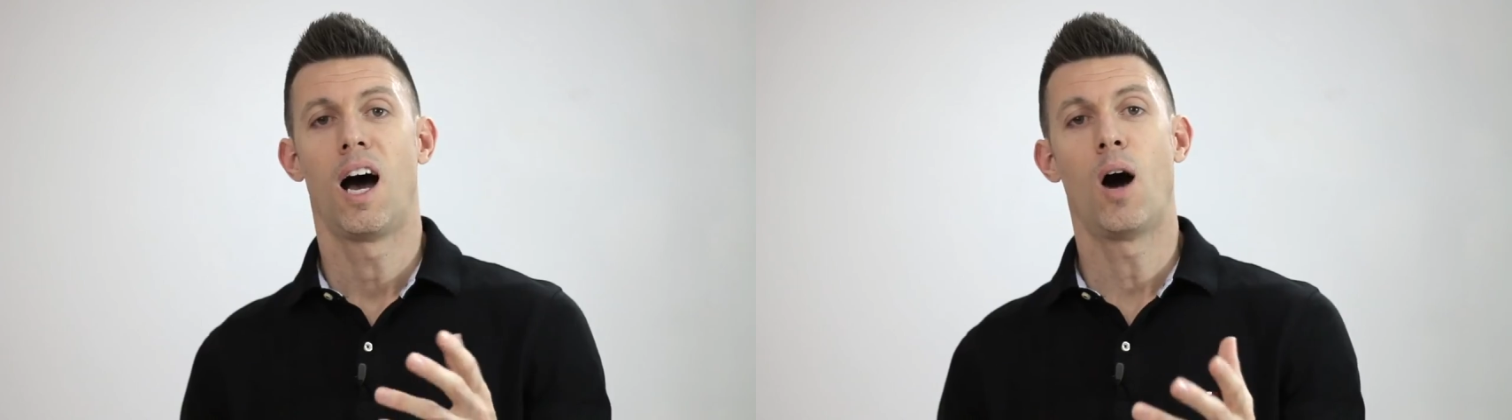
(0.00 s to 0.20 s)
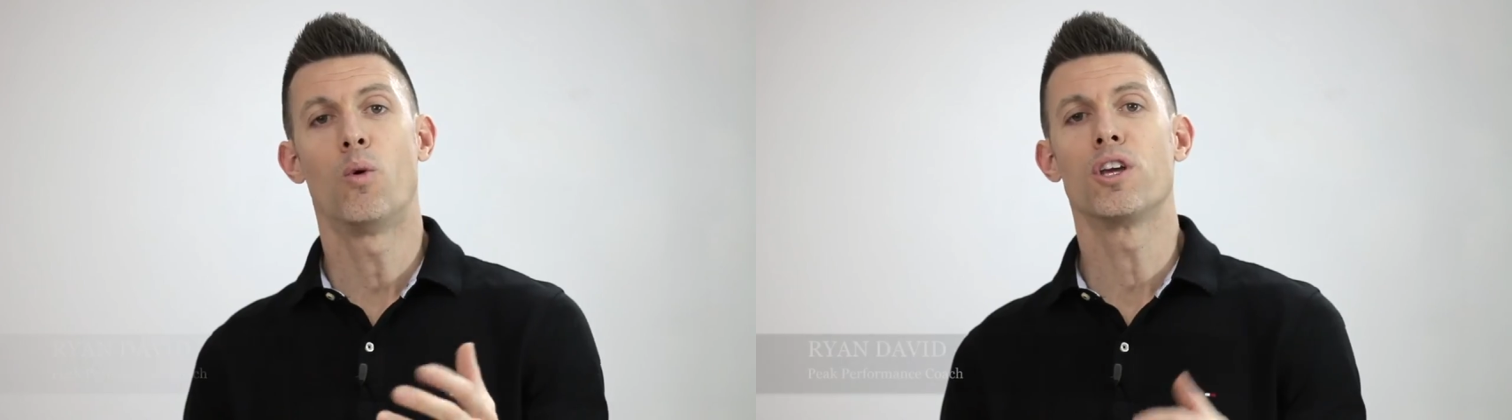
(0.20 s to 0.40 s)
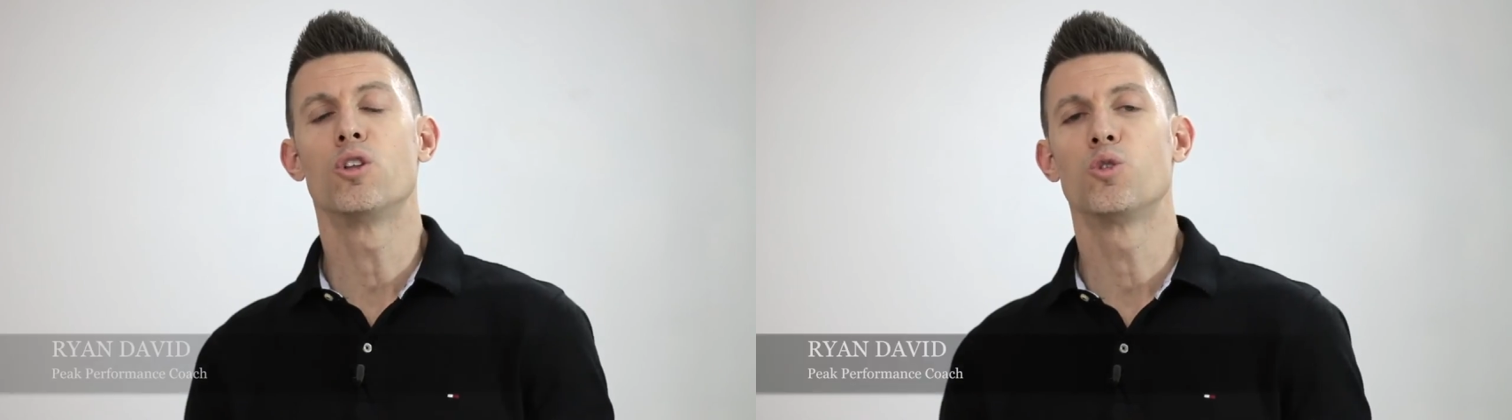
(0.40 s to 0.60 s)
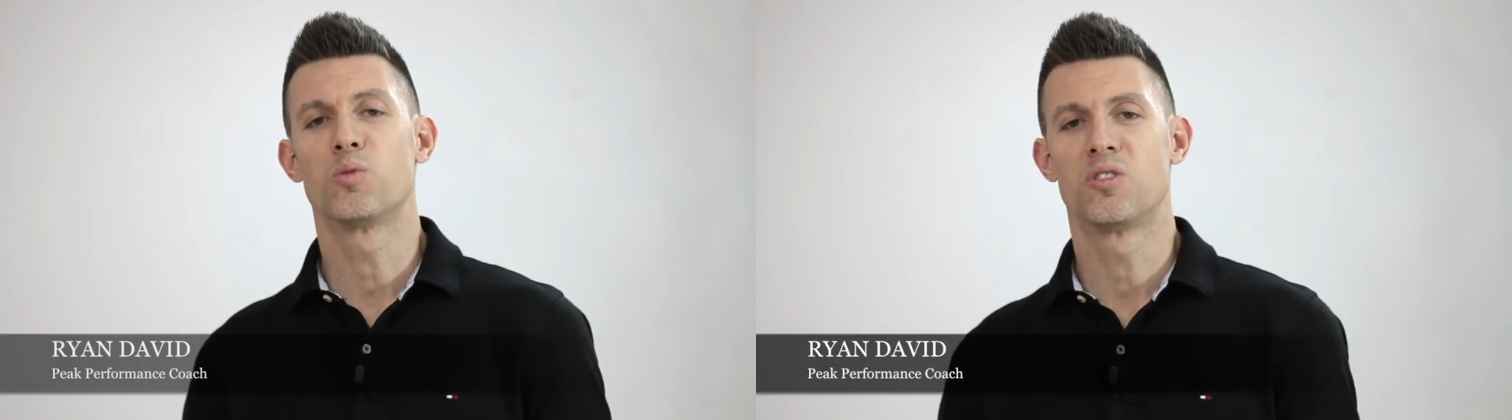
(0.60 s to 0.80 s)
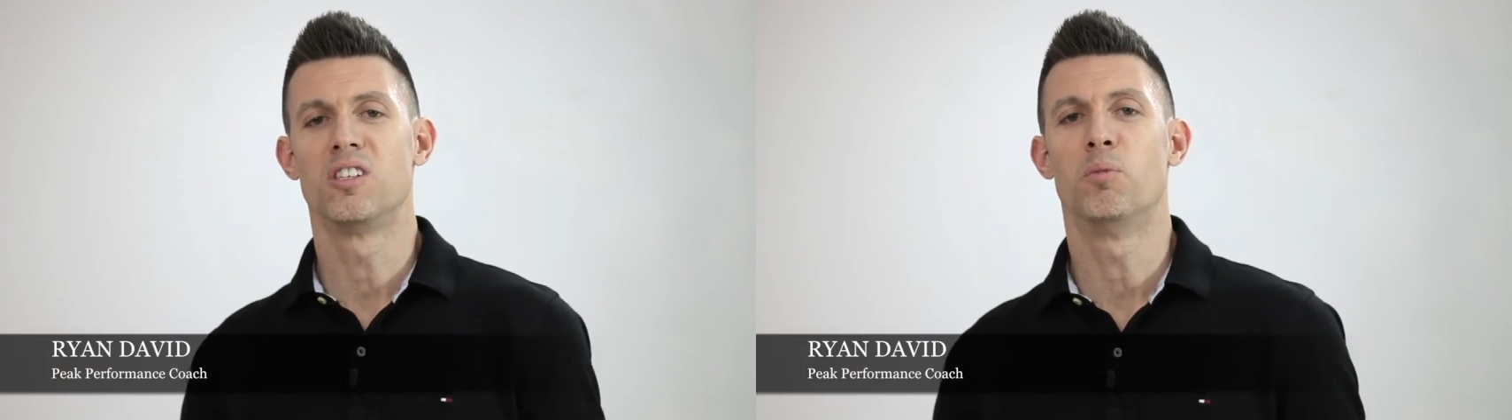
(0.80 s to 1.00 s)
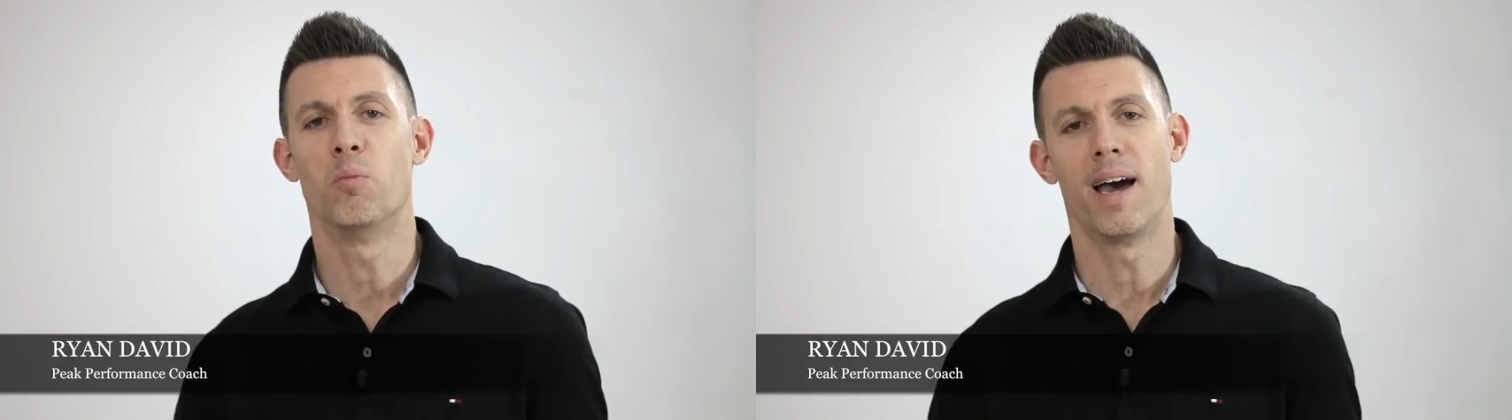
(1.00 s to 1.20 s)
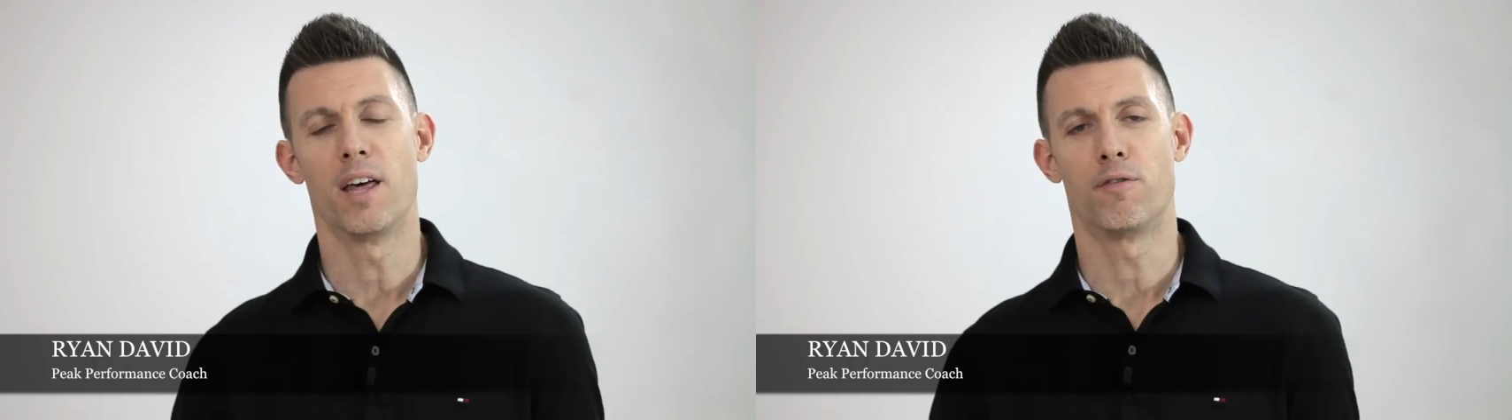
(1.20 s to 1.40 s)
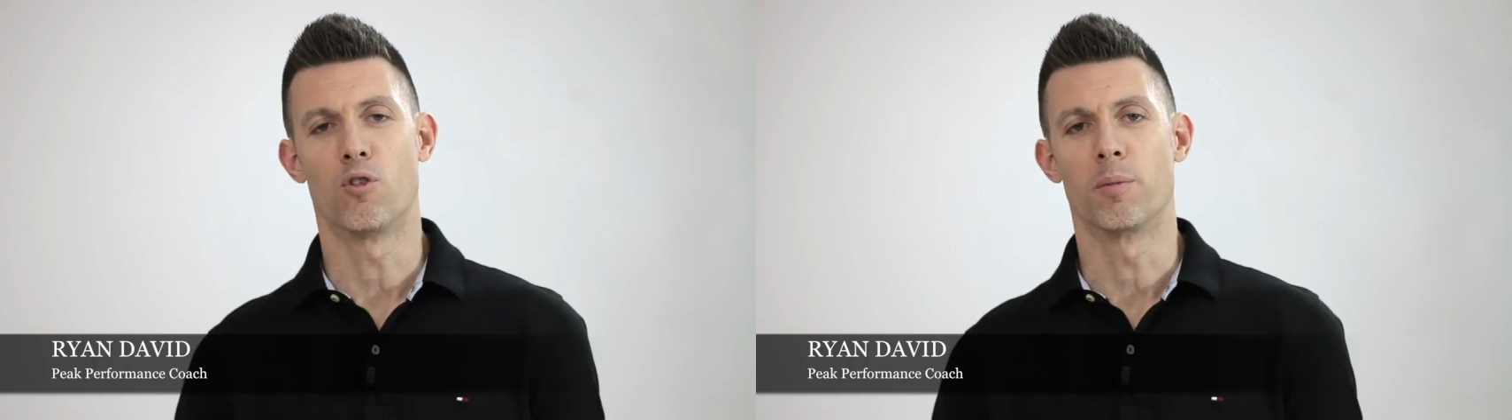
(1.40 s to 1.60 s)
I want you to do some simple
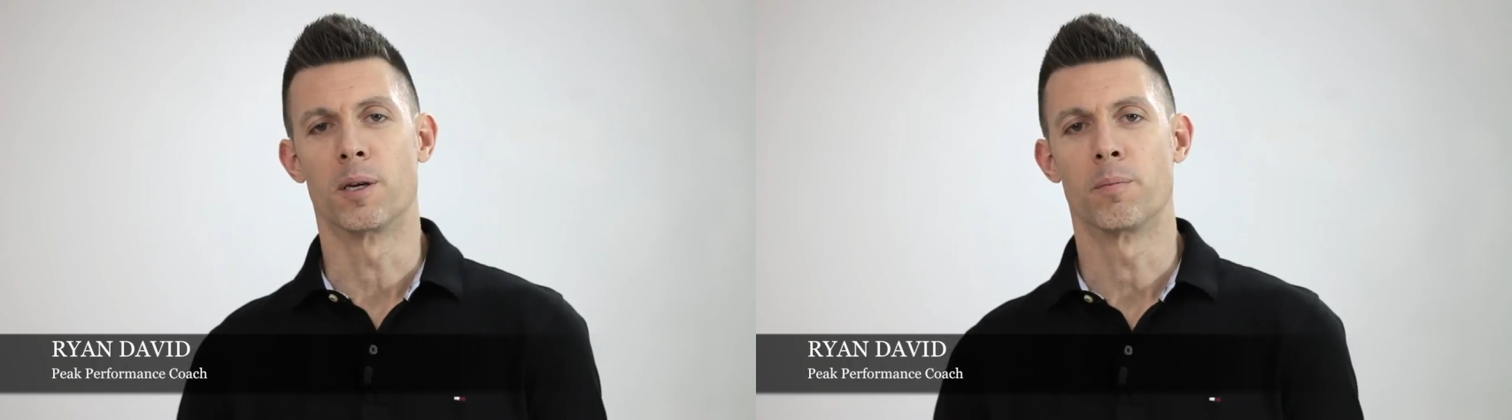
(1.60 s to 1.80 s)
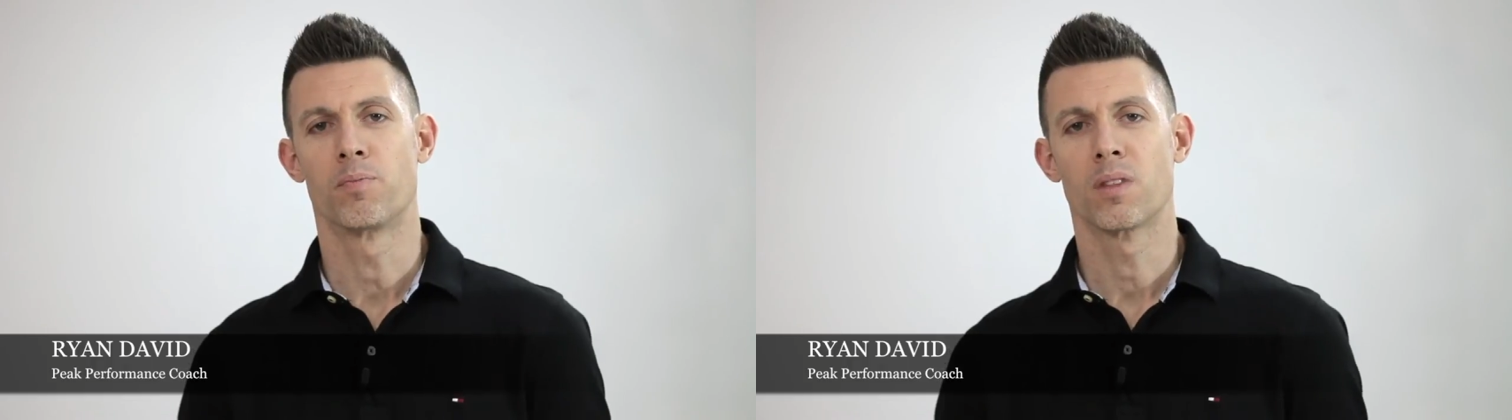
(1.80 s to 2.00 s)
math for me.